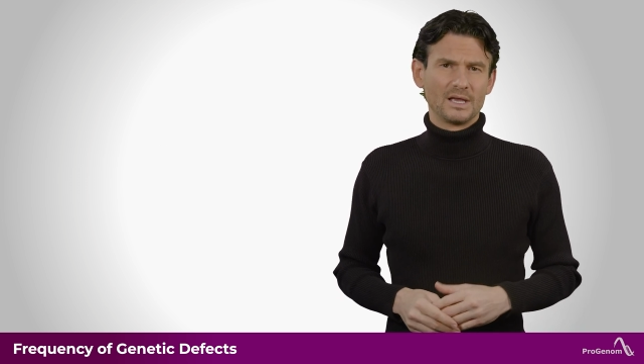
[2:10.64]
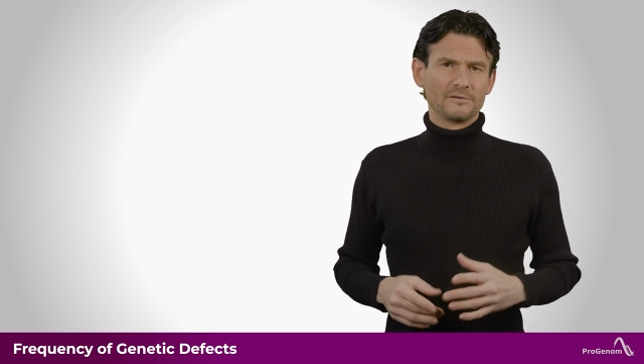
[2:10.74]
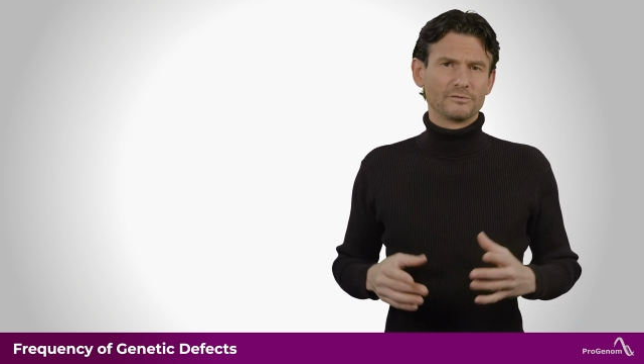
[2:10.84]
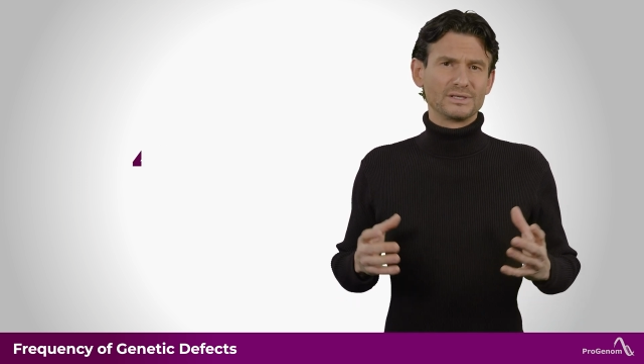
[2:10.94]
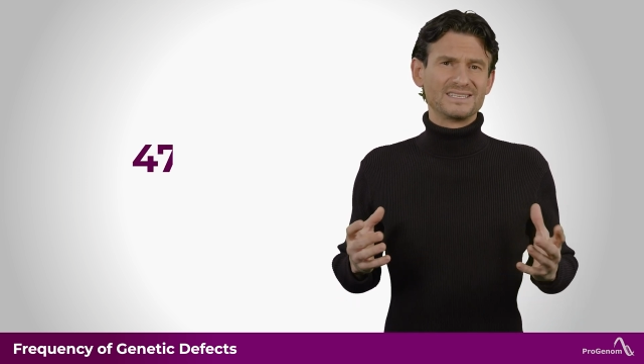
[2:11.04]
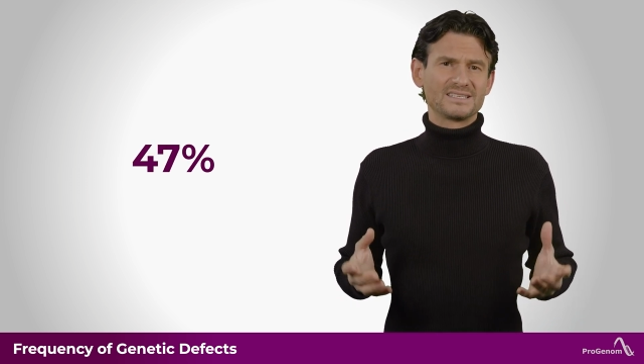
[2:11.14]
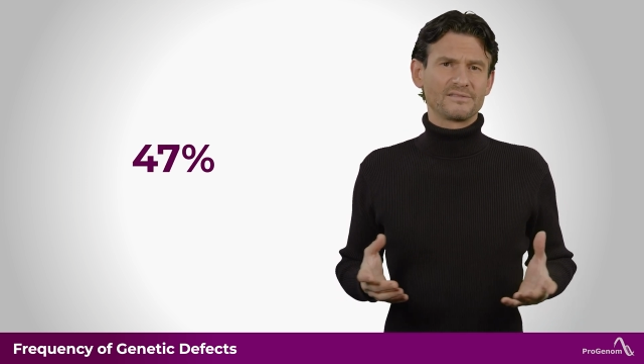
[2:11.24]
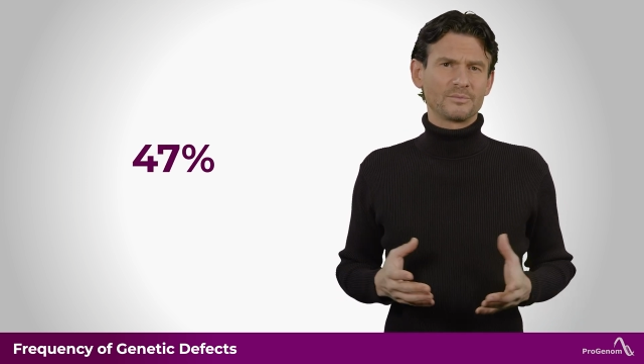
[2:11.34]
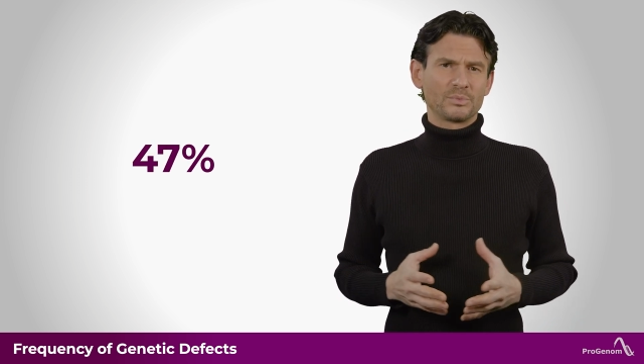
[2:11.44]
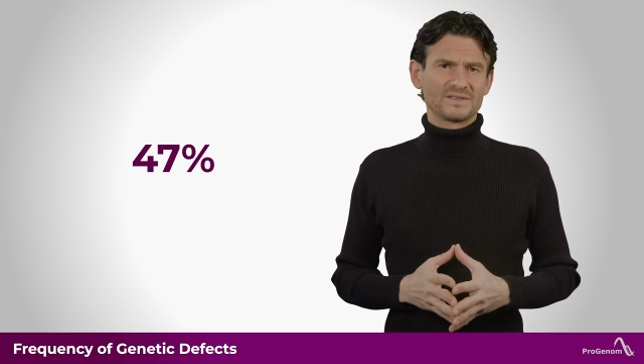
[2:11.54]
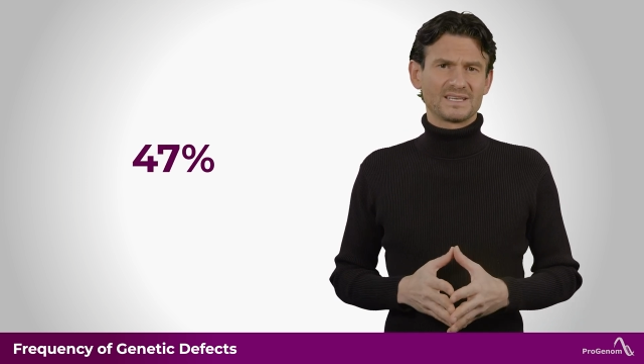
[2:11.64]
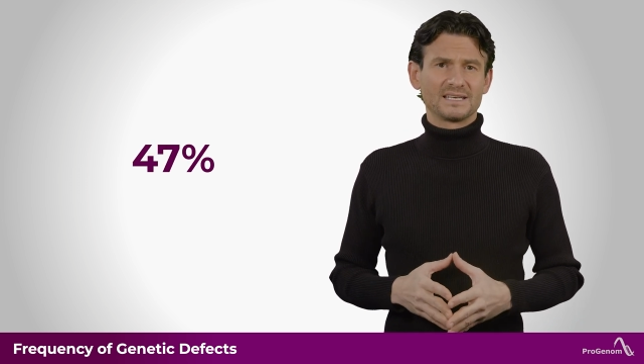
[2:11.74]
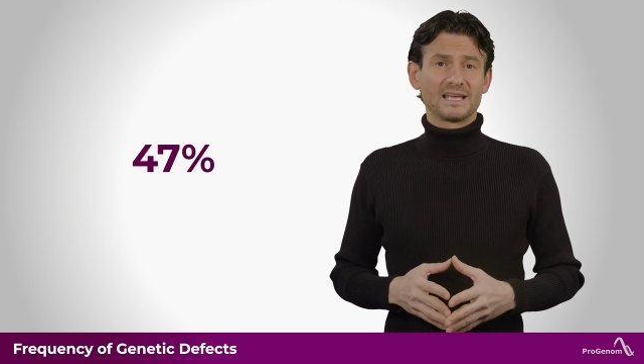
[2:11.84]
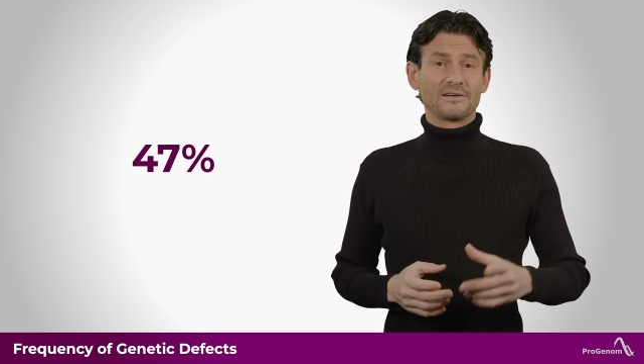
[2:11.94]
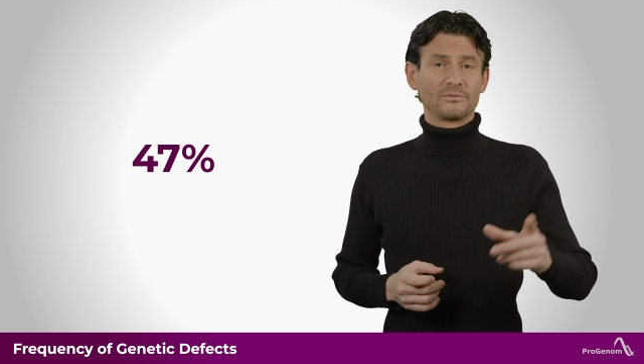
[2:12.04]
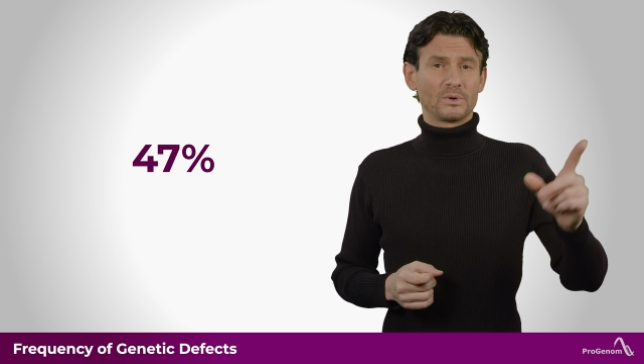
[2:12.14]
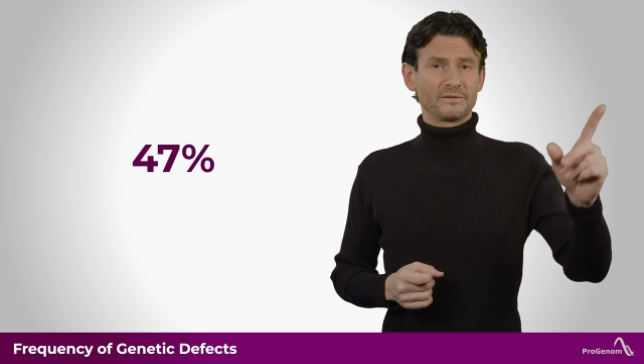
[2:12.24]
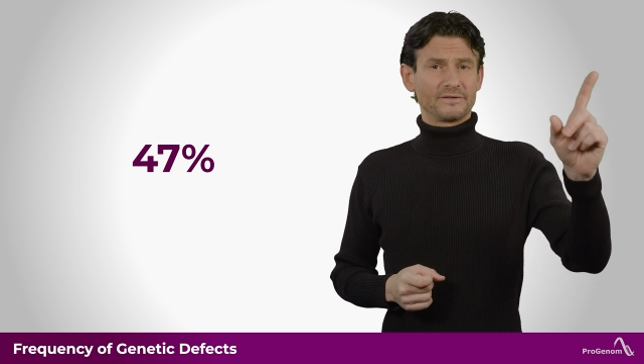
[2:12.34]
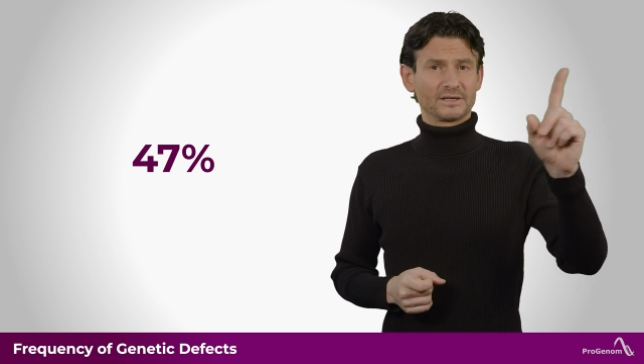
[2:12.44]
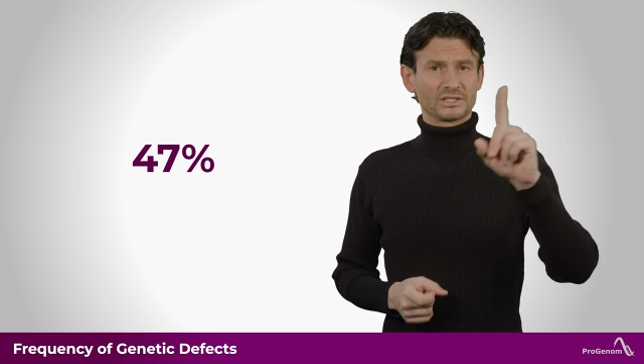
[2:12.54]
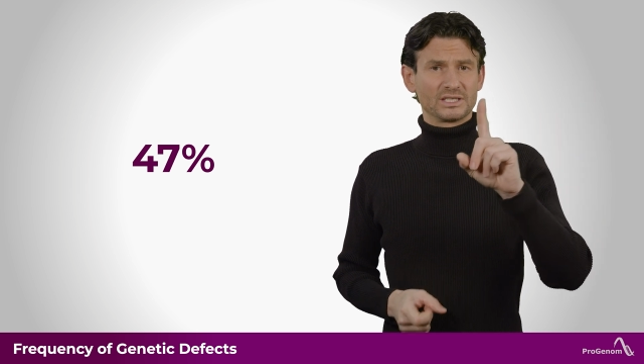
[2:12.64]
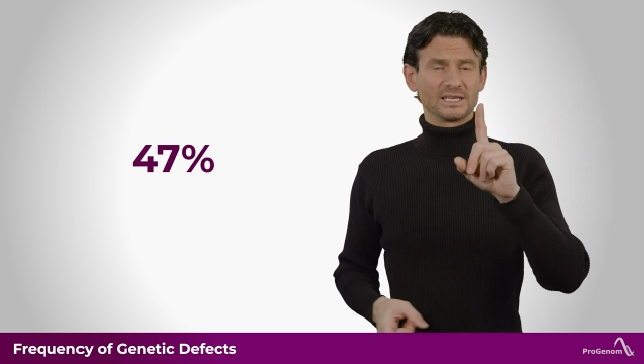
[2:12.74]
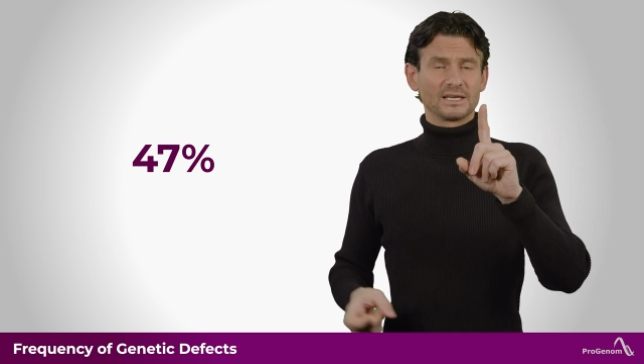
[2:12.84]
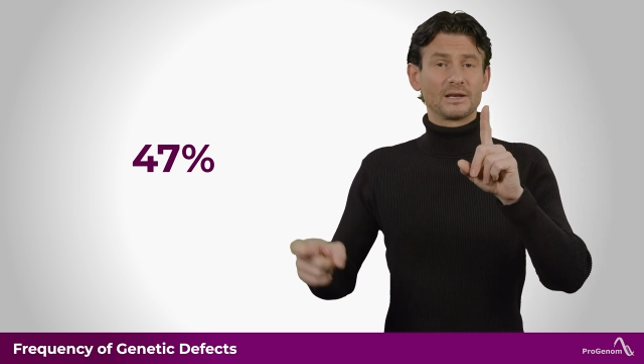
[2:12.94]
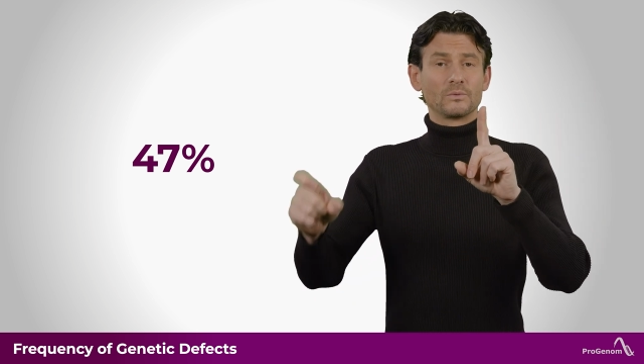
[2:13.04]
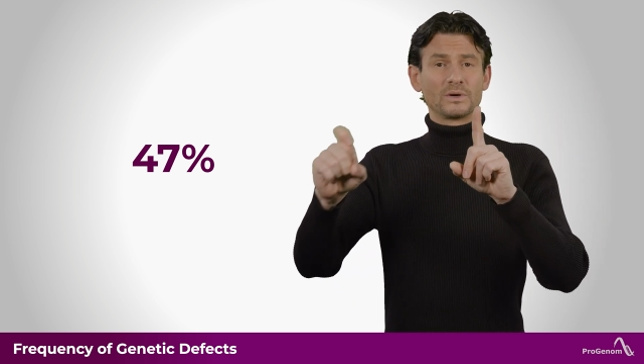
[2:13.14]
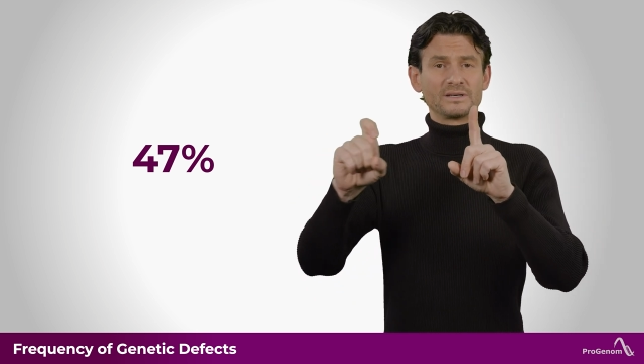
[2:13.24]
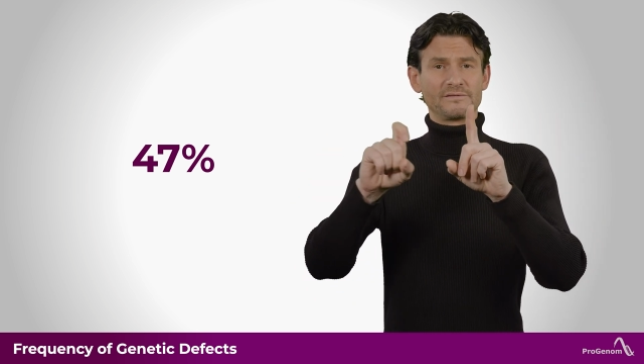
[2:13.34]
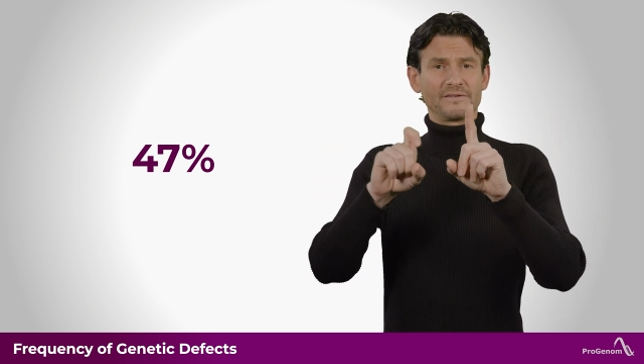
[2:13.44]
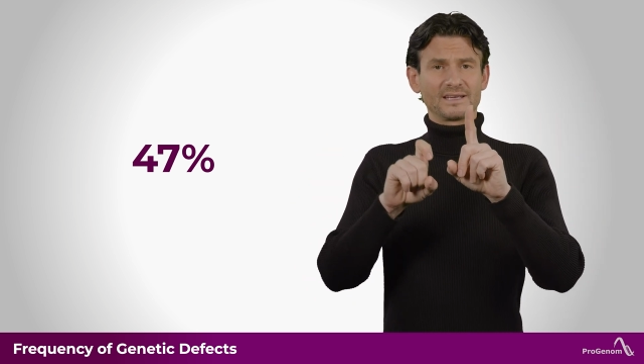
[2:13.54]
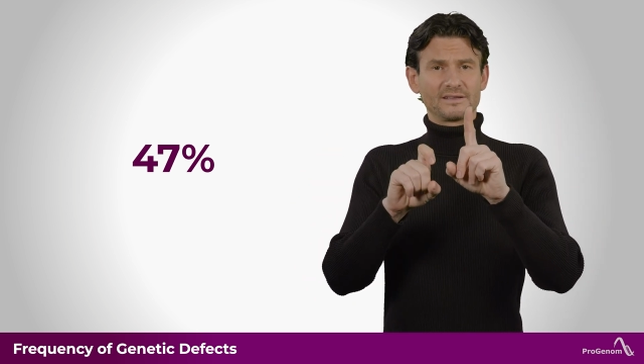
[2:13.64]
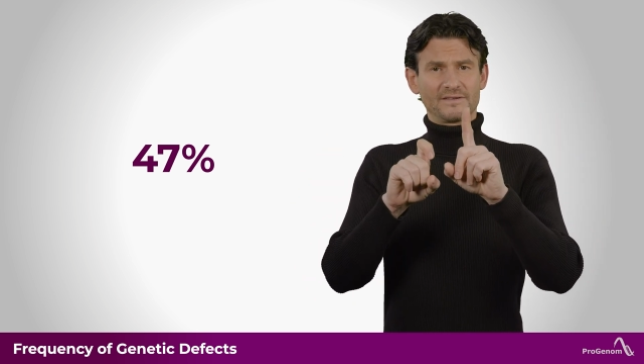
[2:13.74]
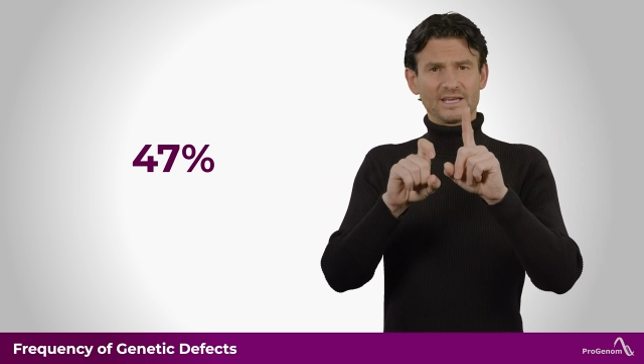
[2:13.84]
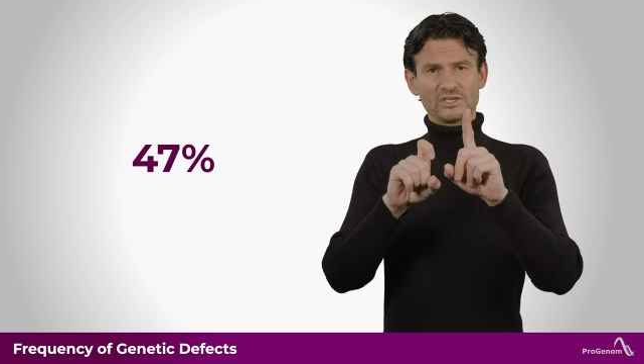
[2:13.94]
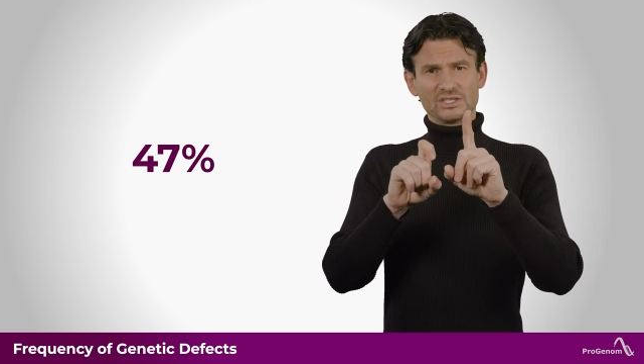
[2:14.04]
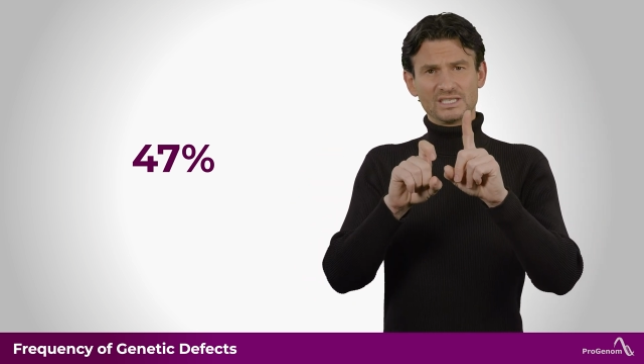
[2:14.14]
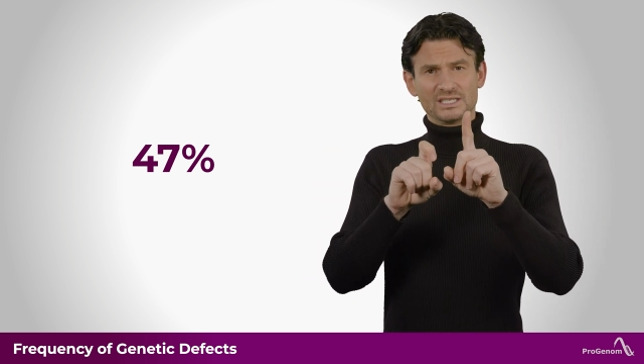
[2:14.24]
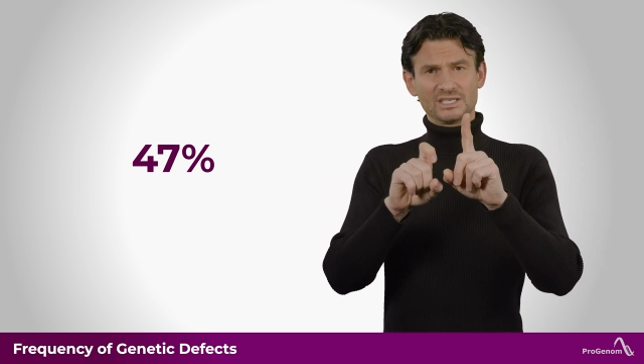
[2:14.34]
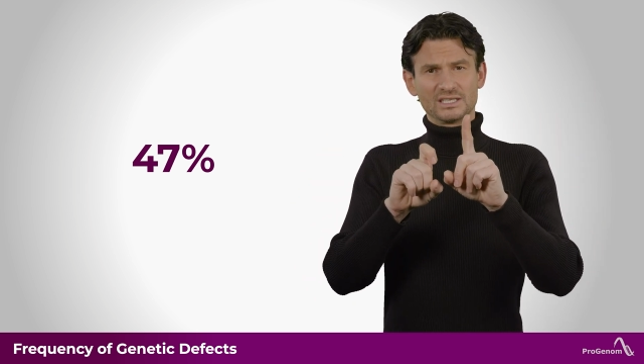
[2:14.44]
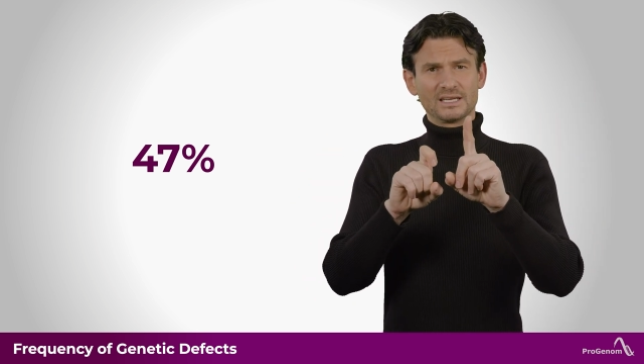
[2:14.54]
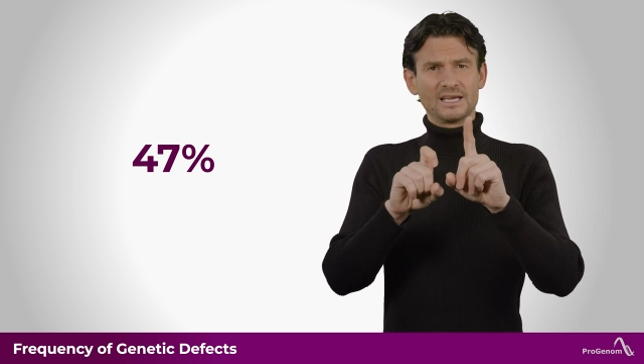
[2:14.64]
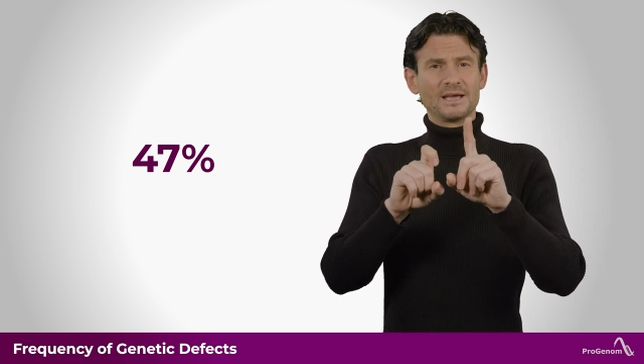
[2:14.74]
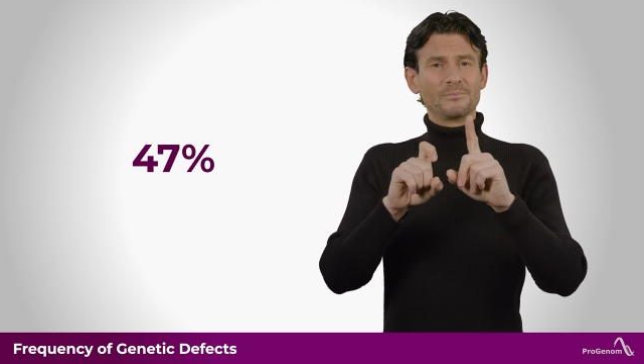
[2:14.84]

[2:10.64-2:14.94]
47% have one functioning and one defective AGT gene,